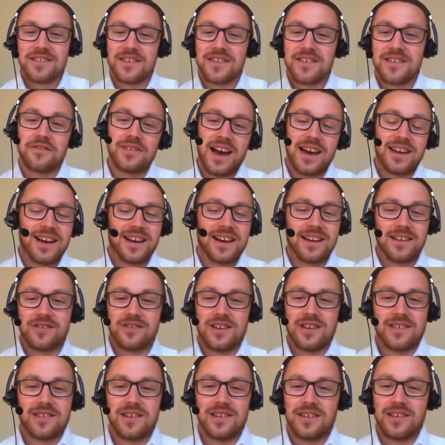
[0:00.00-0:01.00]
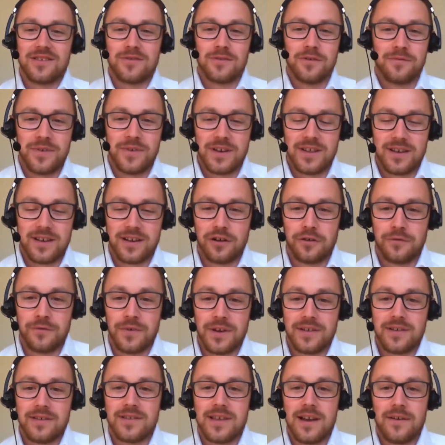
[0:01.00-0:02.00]
so that analogy to a physical
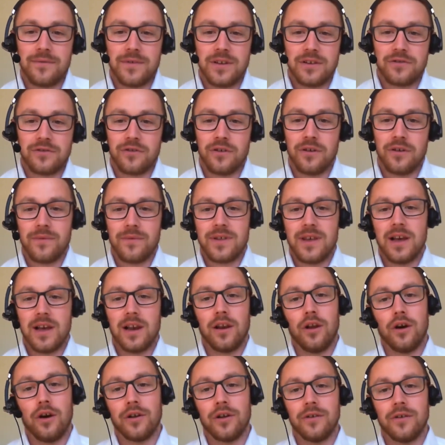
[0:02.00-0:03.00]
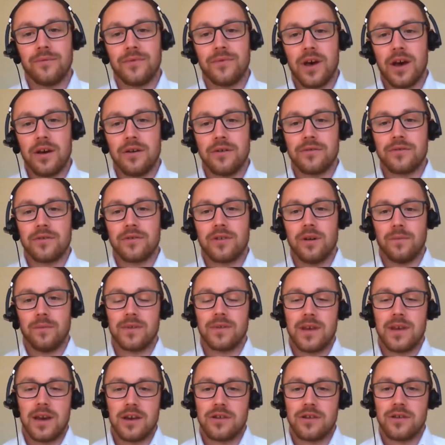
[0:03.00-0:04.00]
office is definitely true. Obviously, a lot of those
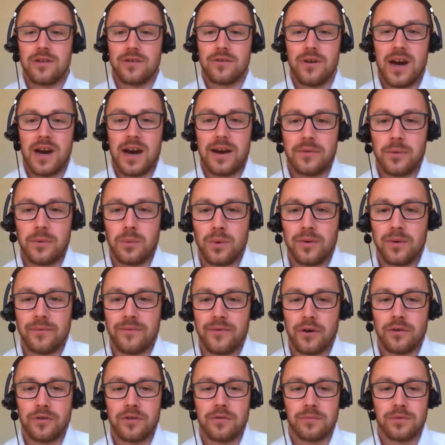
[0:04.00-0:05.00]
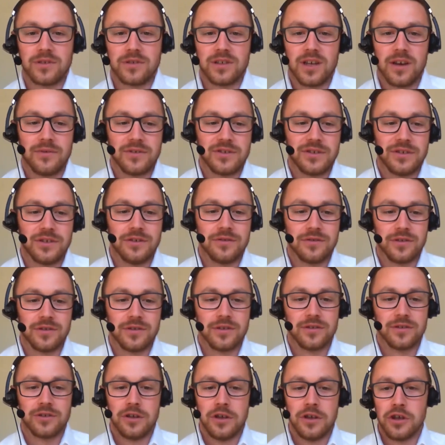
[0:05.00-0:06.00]
conversations you're having with vulnerable service
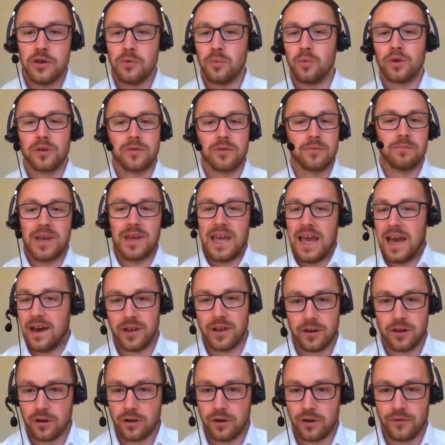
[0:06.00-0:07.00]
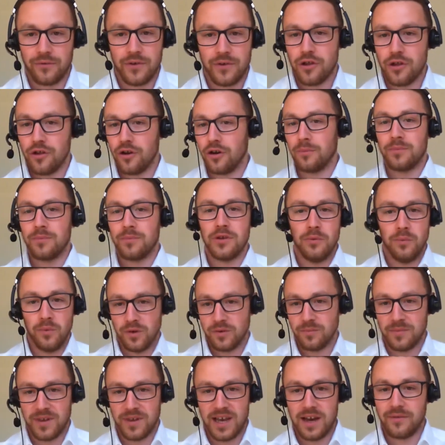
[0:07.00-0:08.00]
users, you wouldn't be having a coffee shop, you
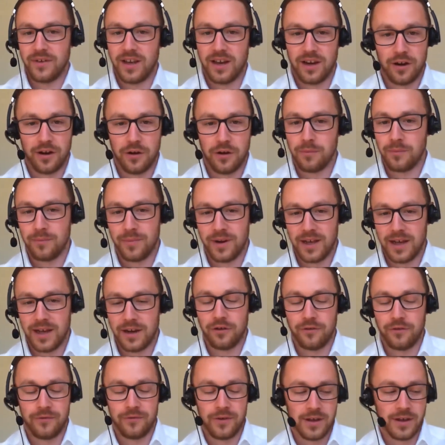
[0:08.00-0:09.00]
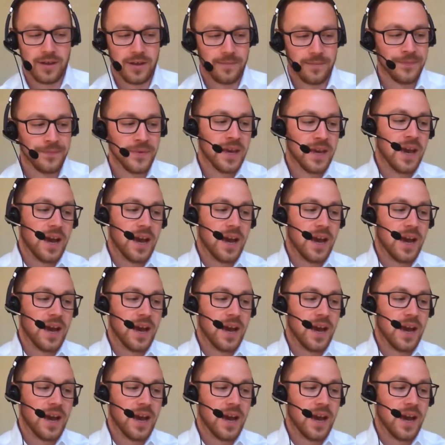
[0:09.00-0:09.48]
wouldn't be having an office.